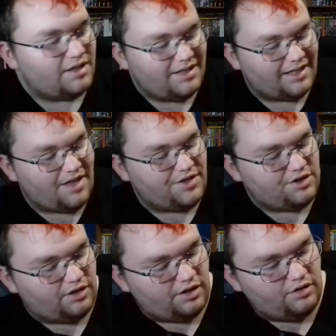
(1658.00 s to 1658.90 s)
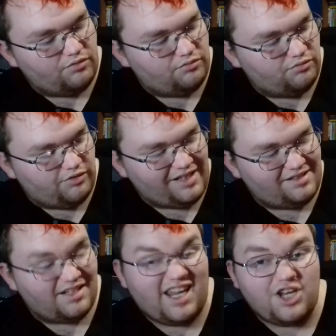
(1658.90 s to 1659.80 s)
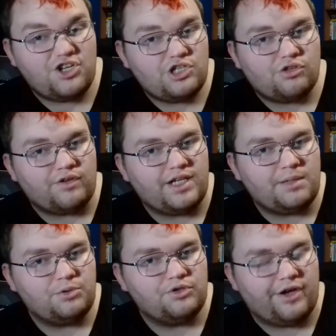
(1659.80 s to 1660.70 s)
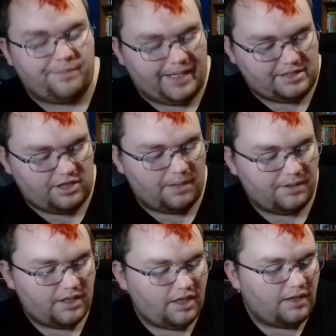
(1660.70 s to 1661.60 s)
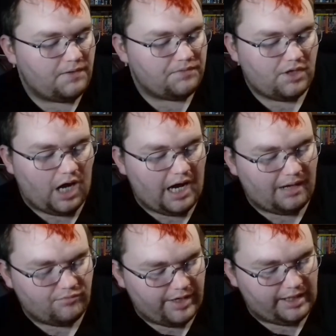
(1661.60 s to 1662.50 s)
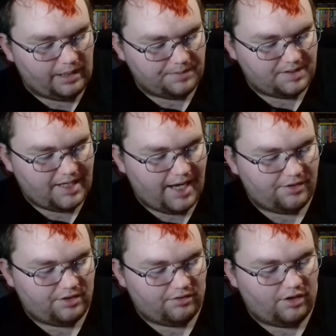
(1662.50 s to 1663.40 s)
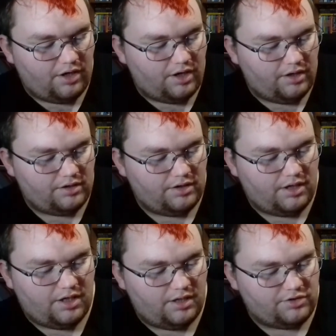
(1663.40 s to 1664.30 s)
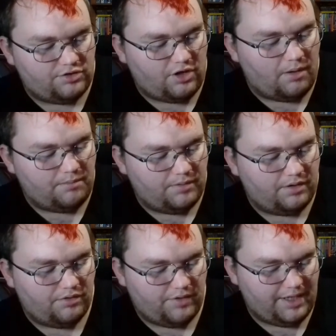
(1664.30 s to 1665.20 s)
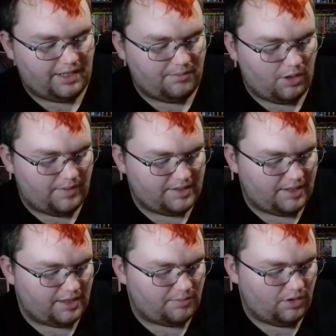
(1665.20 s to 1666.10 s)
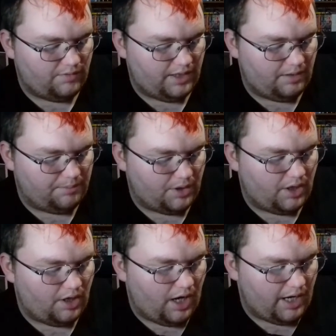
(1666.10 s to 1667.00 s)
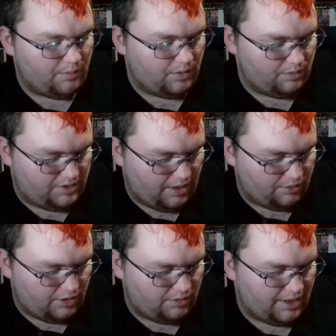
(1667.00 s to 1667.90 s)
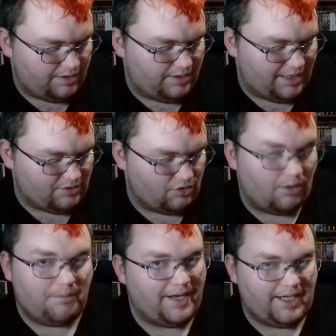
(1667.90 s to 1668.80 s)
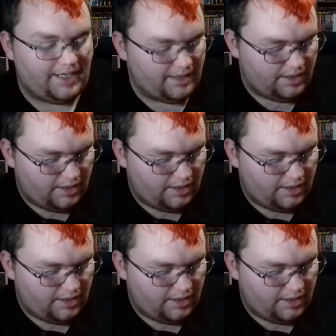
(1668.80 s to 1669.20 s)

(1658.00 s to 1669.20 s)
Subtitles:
Yet again, this is another recent-ish 3D Blu-ray I picked up. I am really upset. There are some 3D moments in this movie, but I will tell you that there's not many.